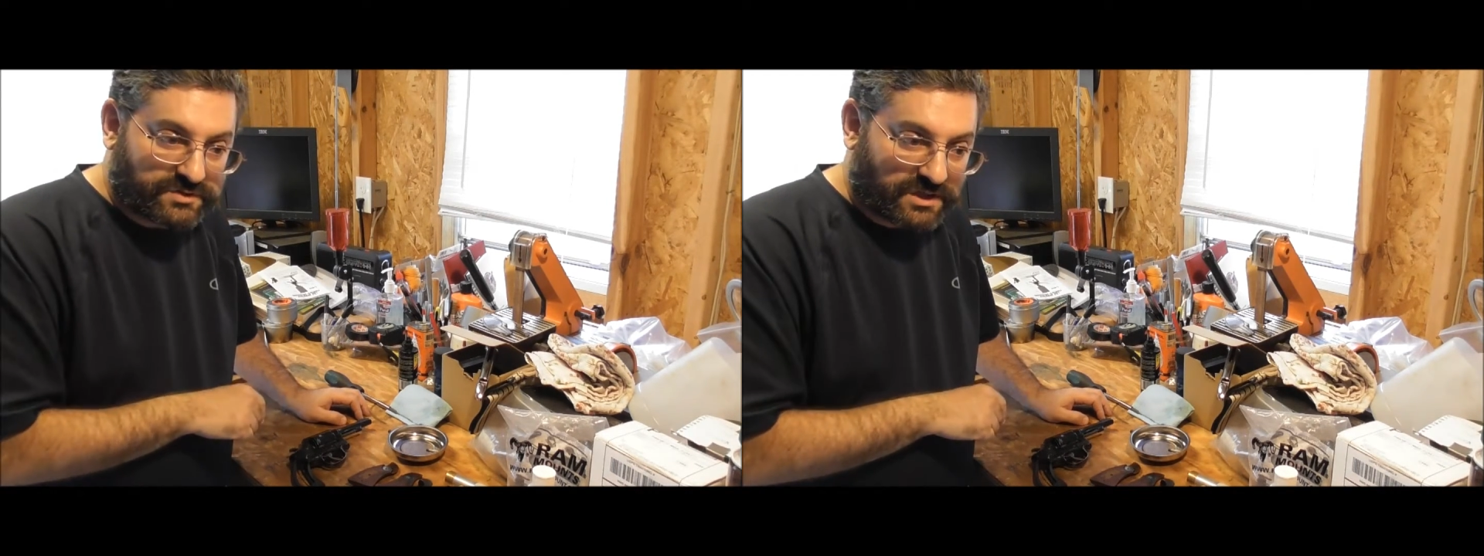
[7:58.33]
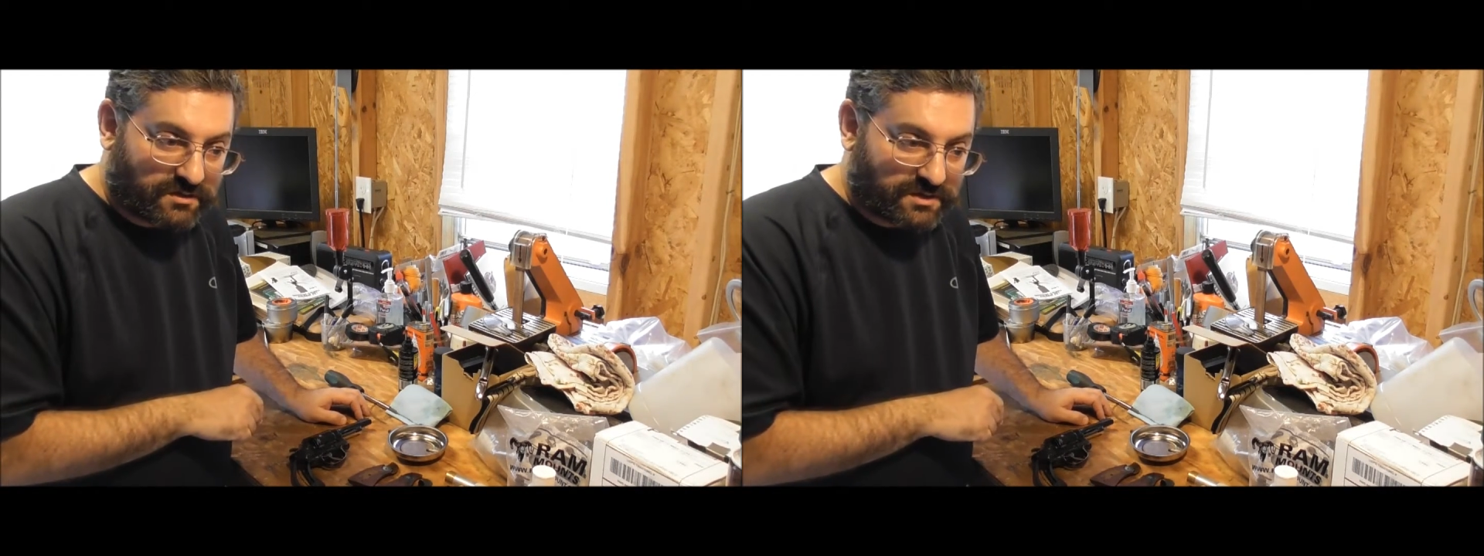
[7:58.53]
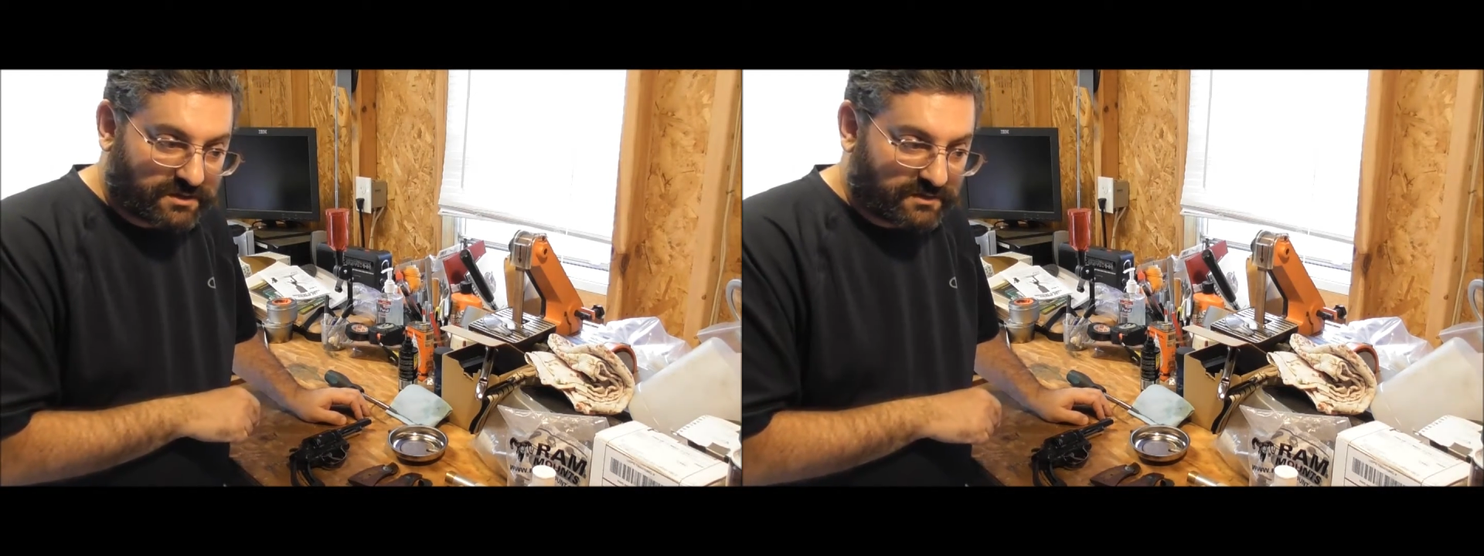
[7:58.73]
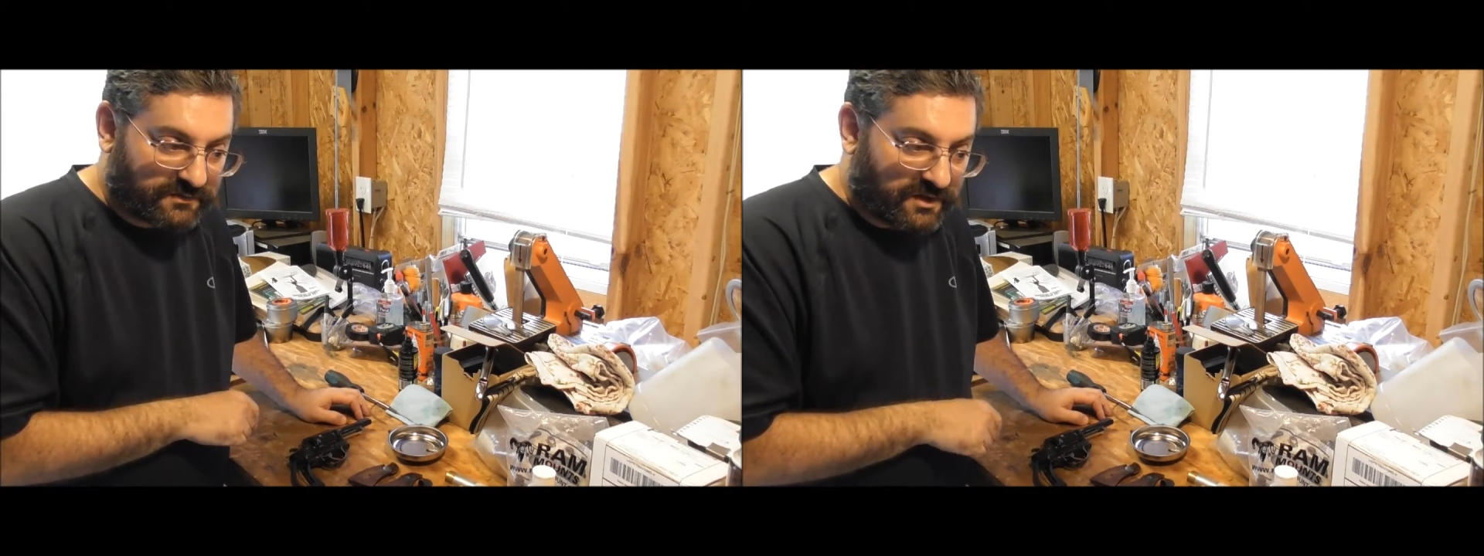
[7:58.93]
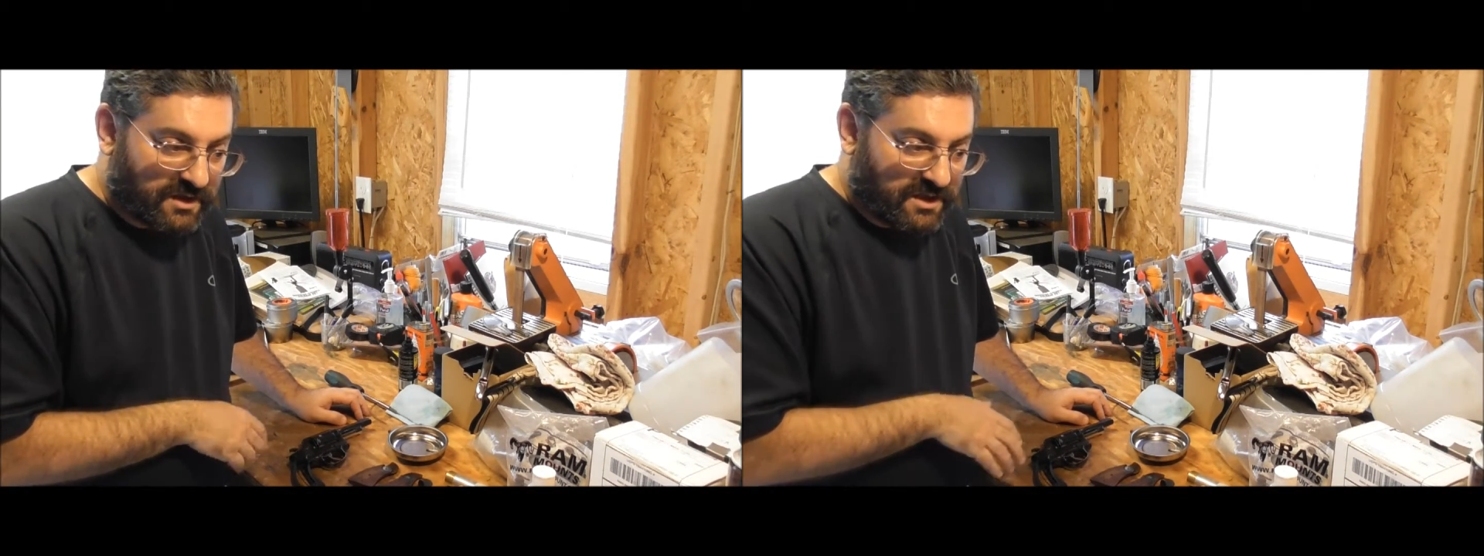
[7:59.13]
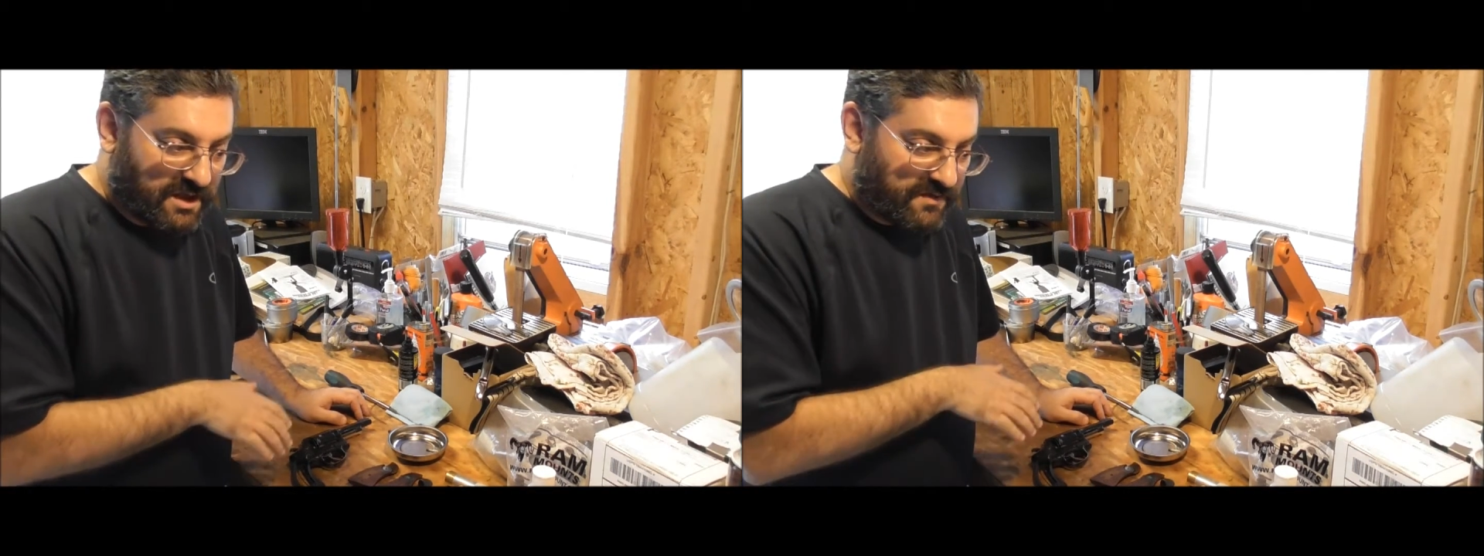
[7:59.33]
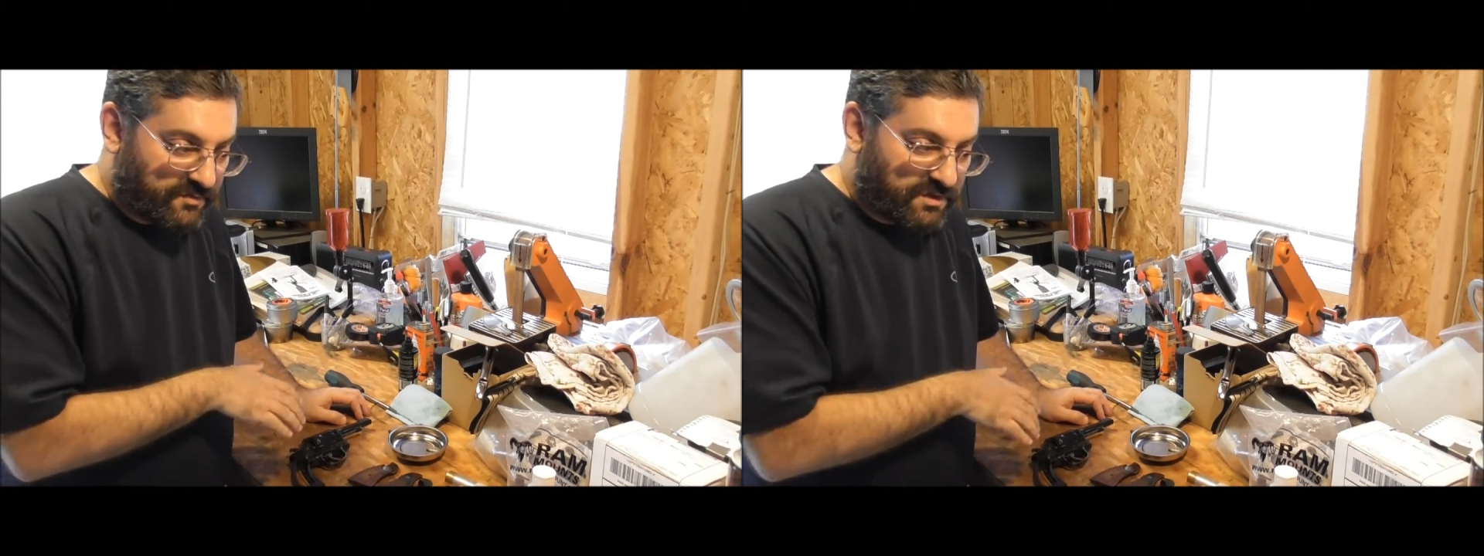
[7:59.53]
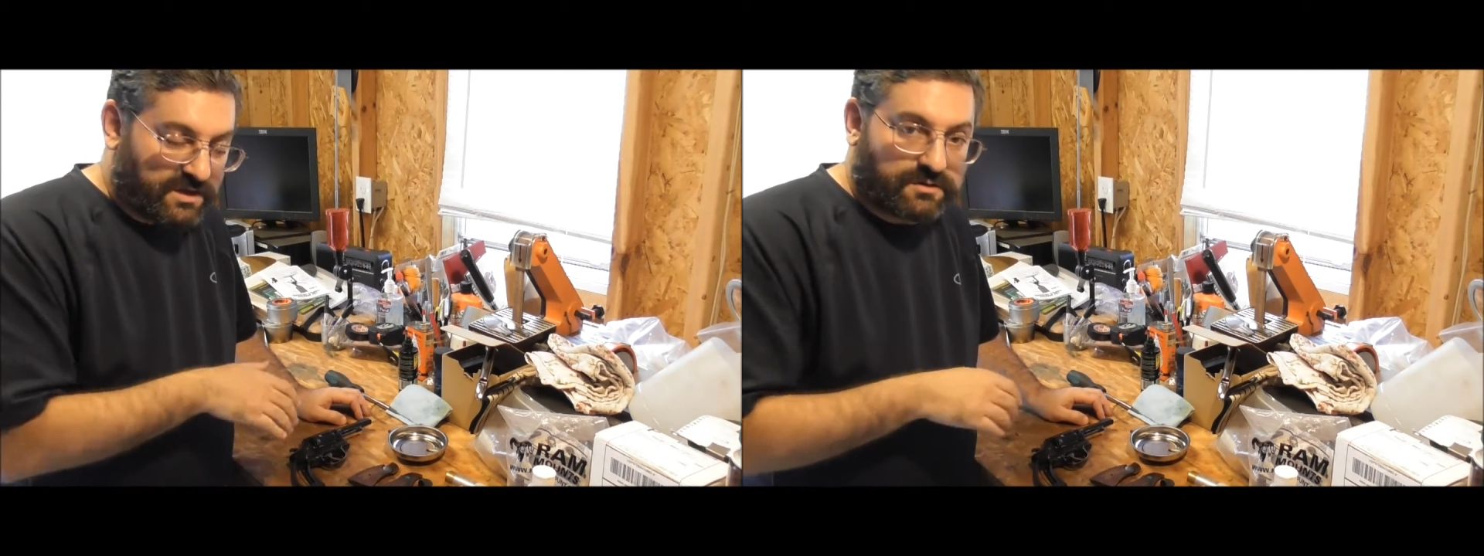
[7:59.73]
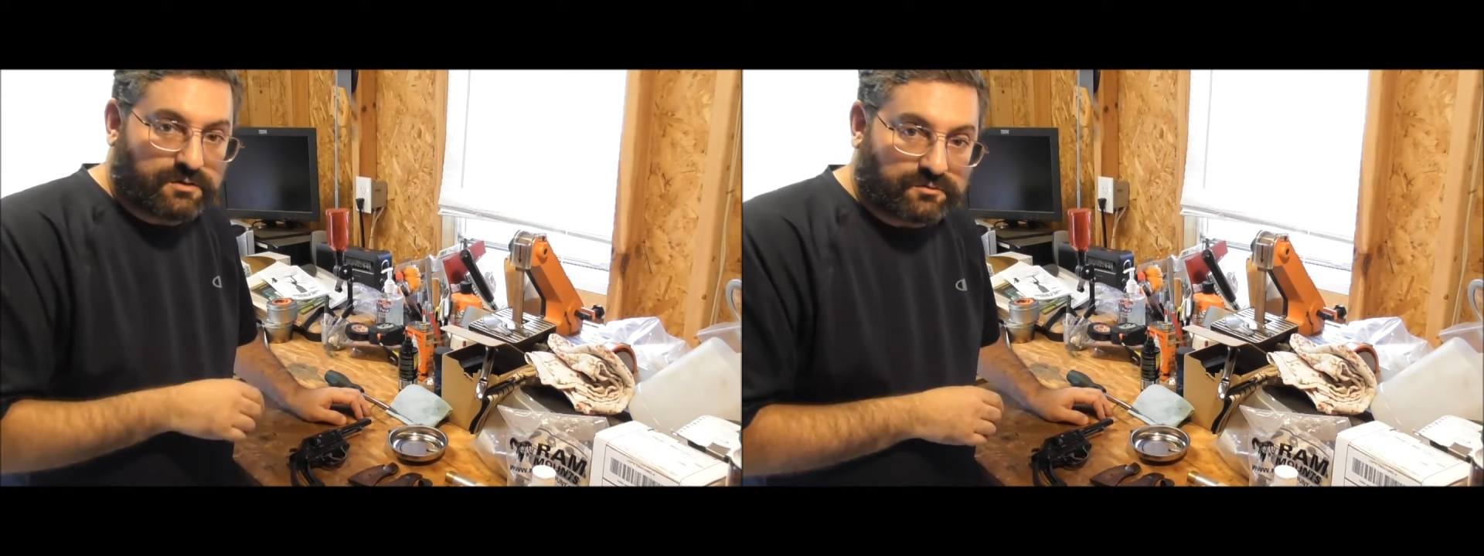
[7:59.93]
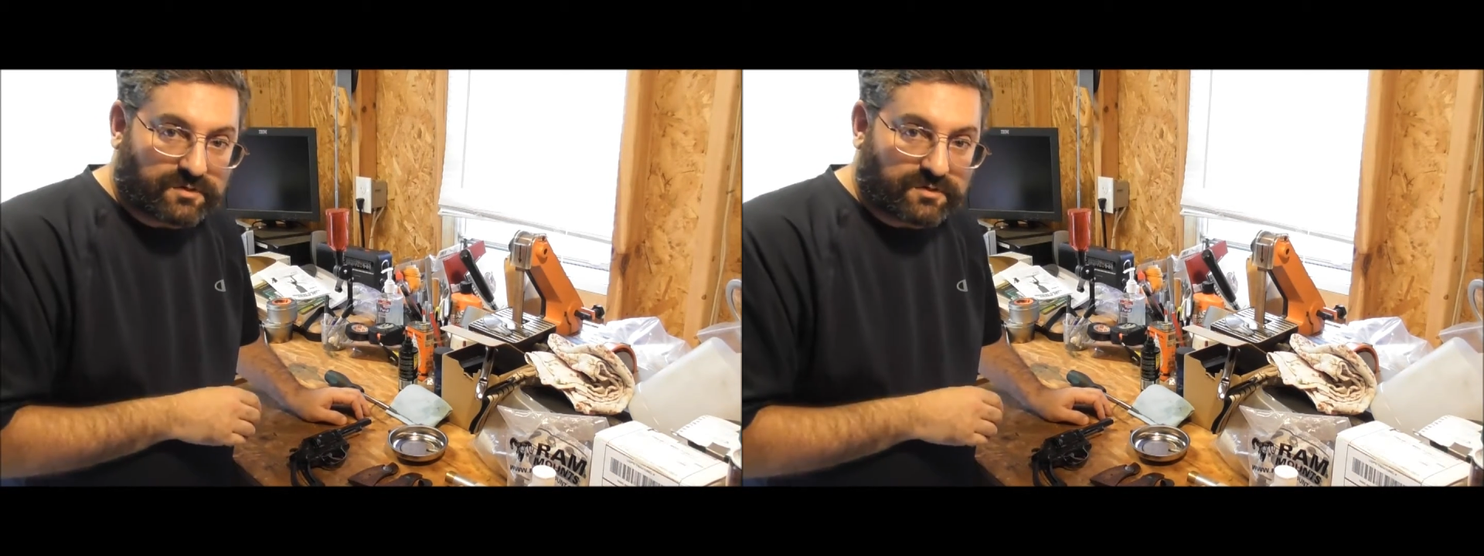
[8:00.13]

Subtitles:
out is, if you get an old